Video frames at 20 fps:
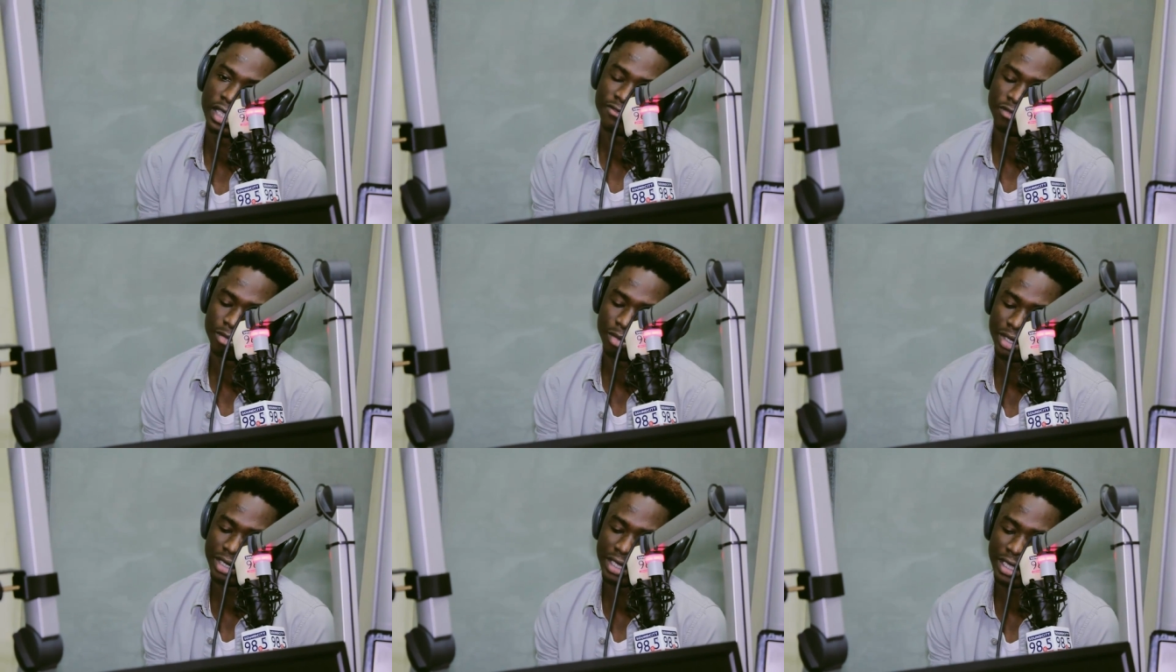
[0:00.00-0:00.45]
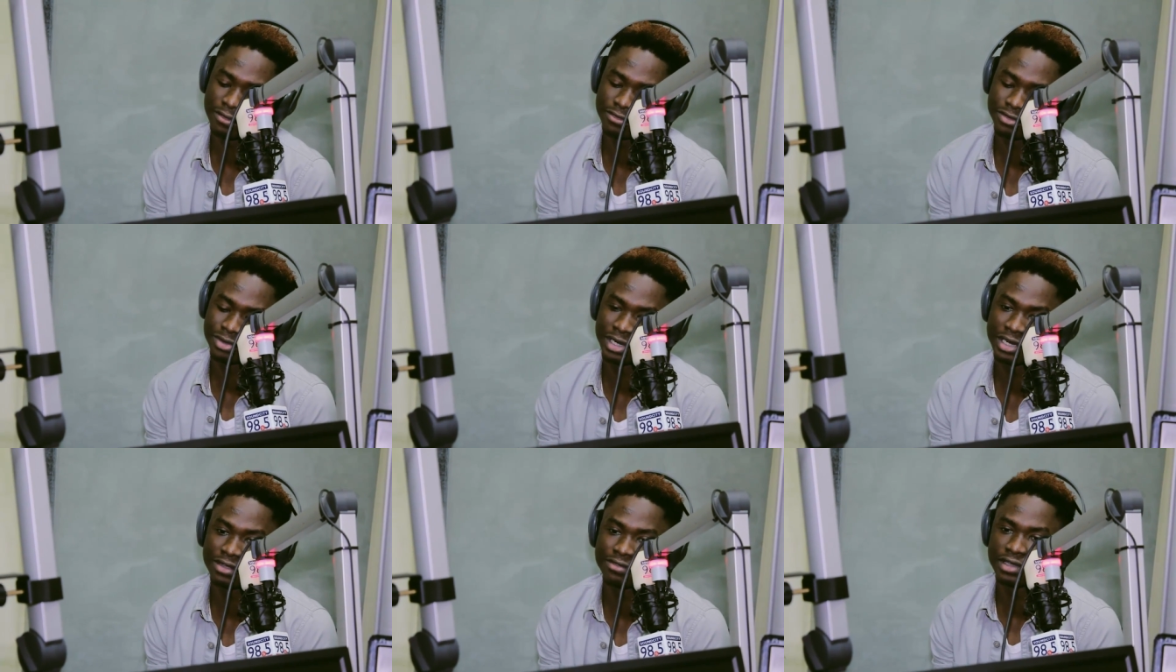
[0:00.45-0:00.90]
Everybody have
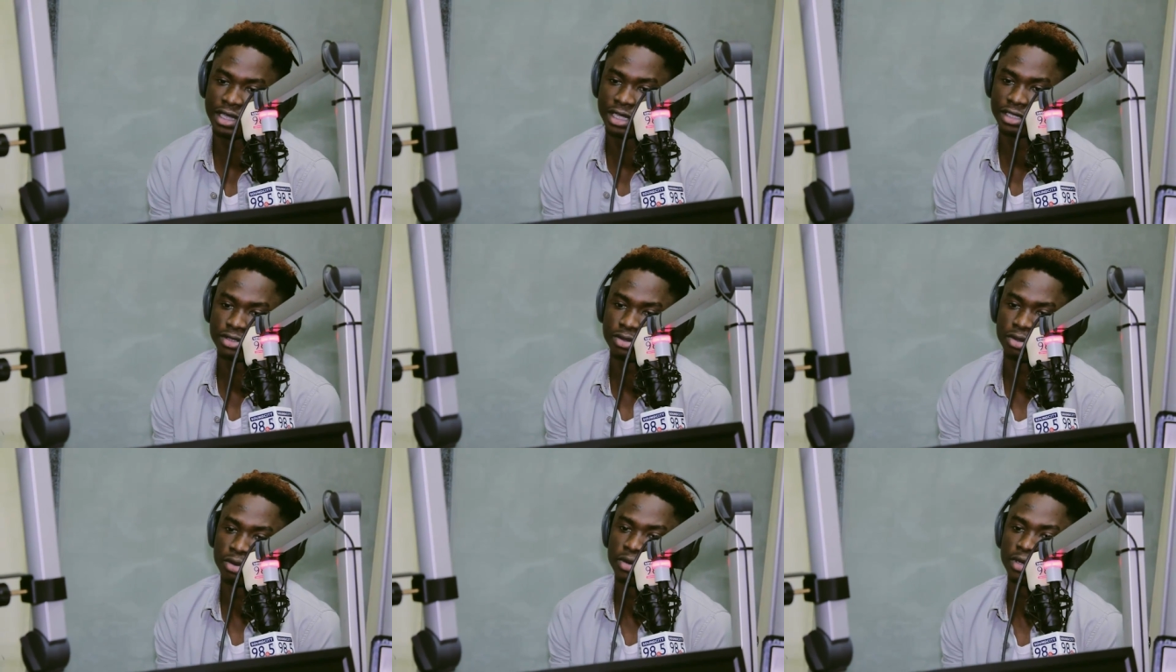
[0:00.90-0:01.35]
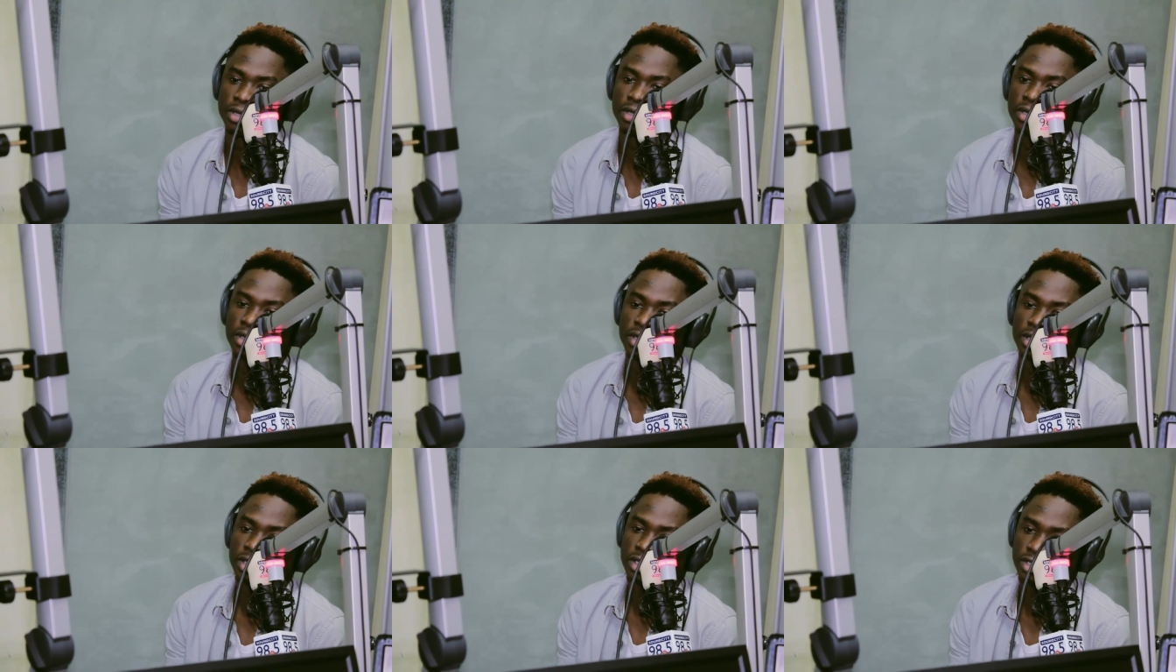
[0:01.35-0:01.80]
to live their story.
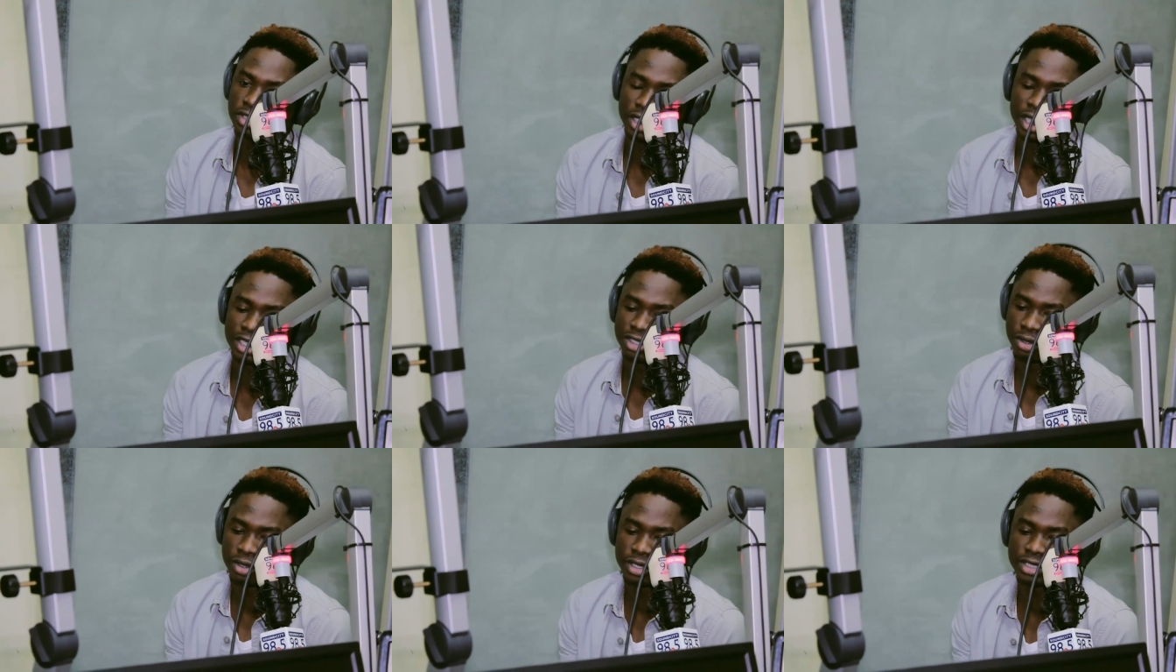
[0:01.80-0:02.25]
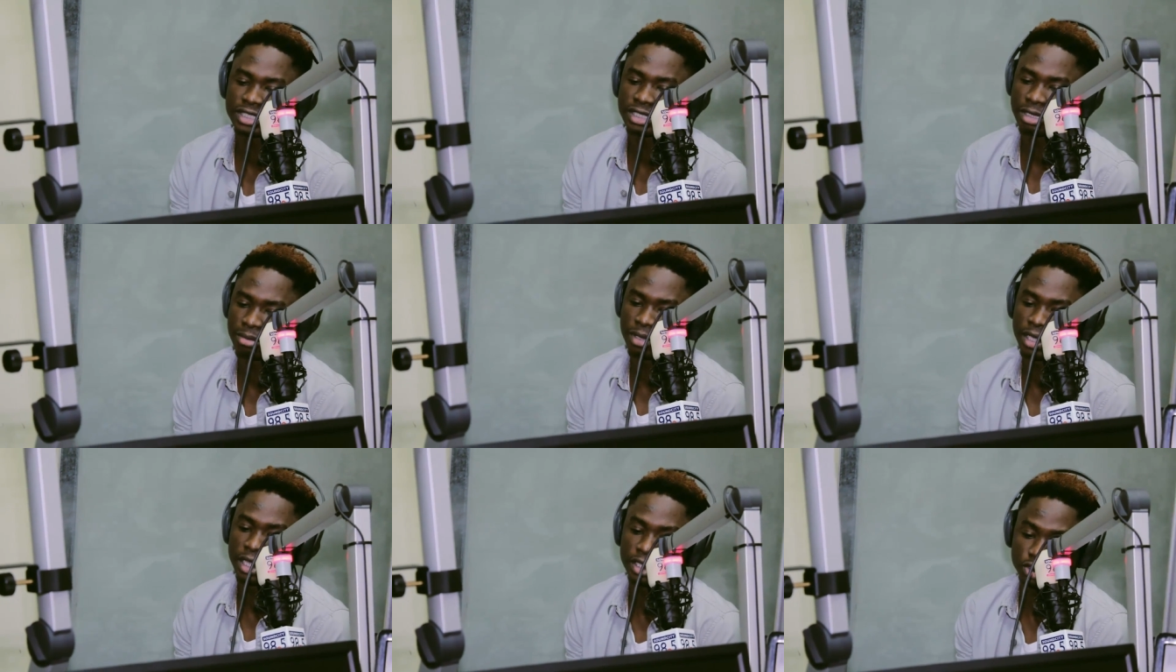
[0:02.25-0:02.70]
So he has always
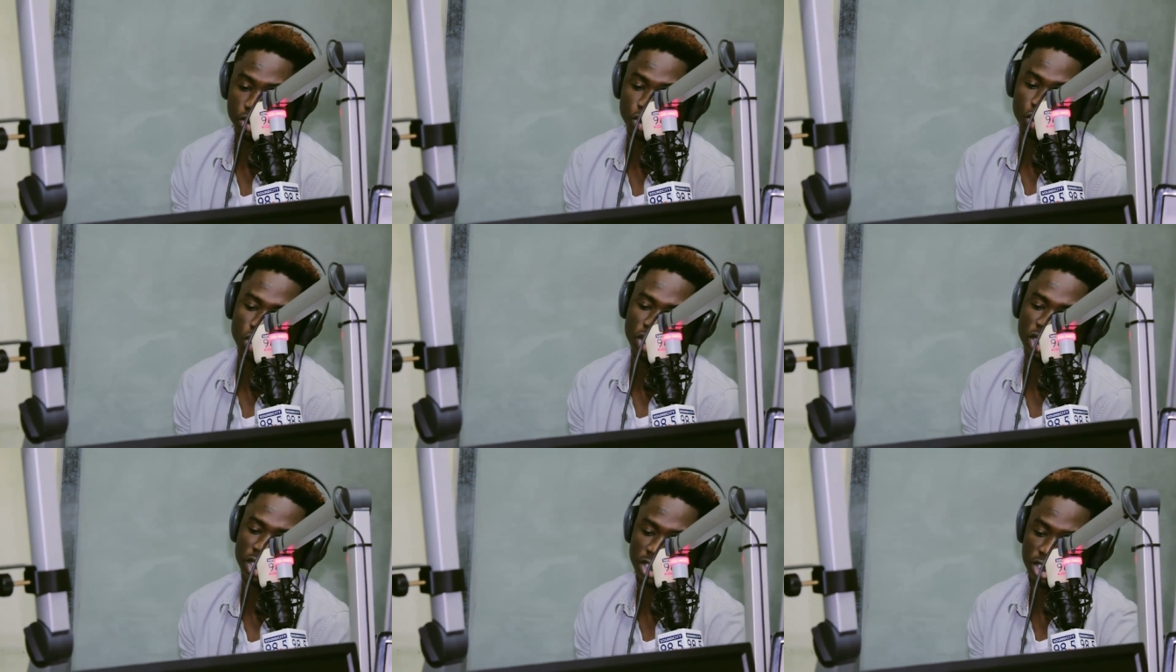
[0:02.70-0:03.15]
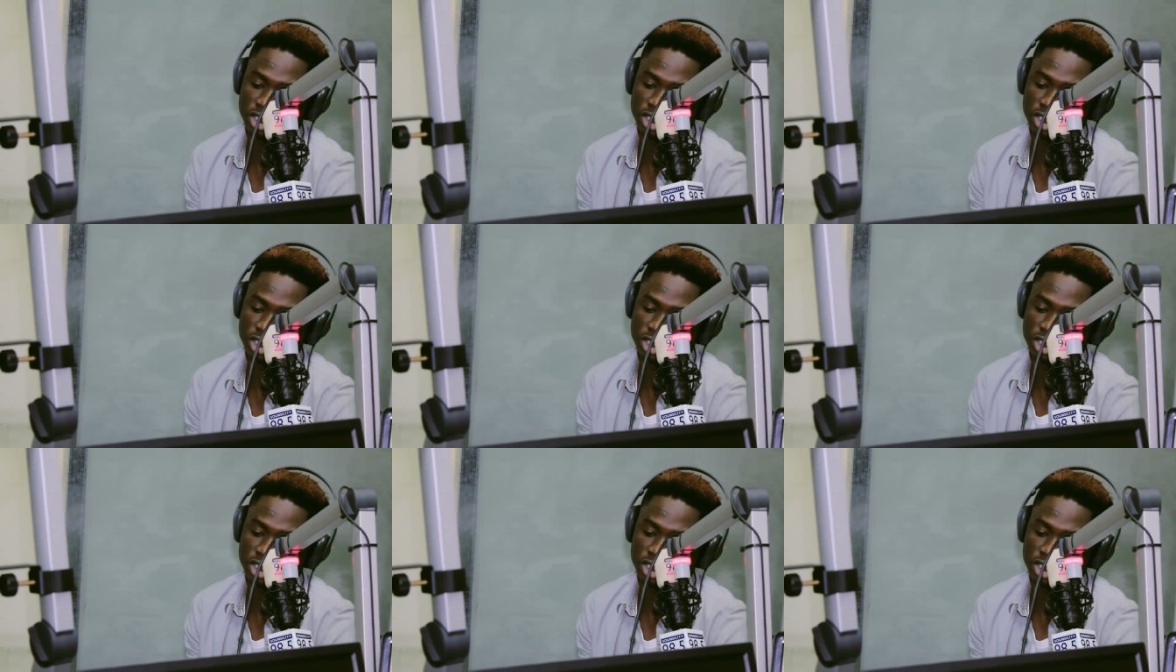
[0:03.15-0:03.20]
seen me as, okay,